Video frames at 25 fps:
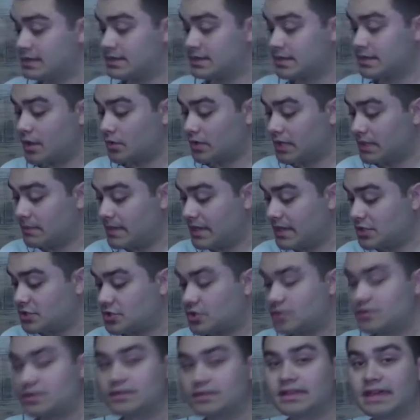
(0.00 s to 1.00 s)
to not only make
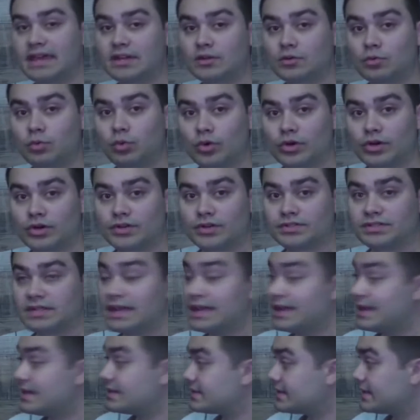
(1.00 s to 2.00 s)
sure that the headquarters
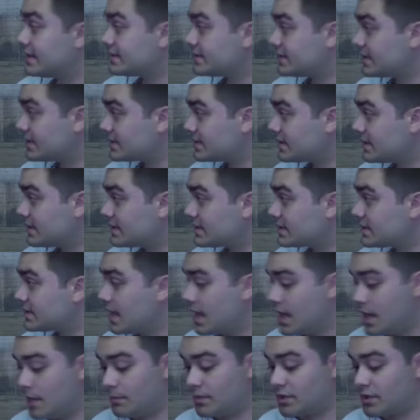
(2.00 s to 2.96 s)
is in existence,